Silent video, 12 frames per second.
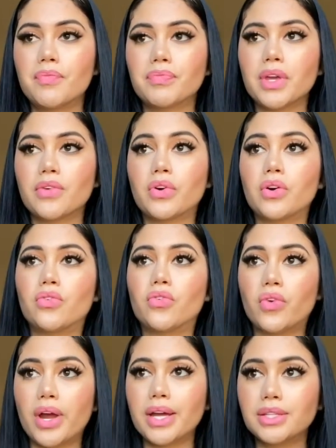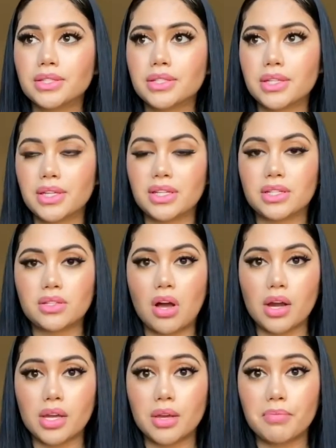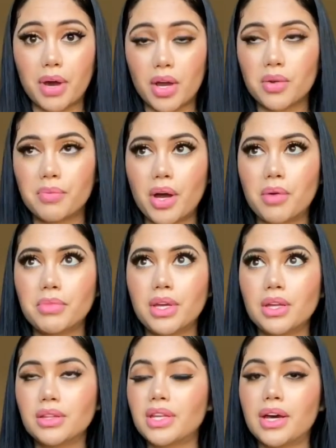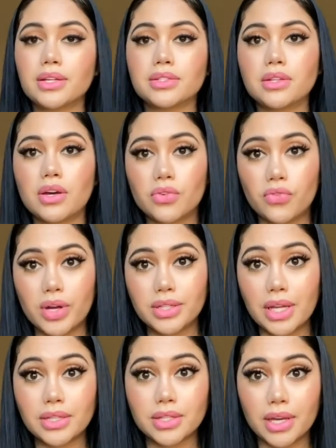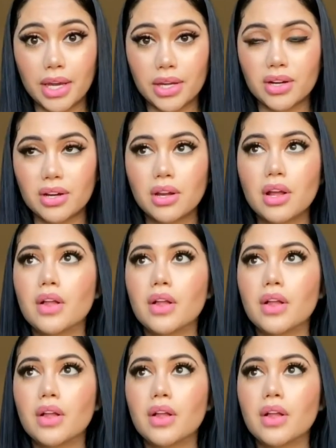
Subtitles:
if a friend is talking bad about me, that is not a friend, that's a hater.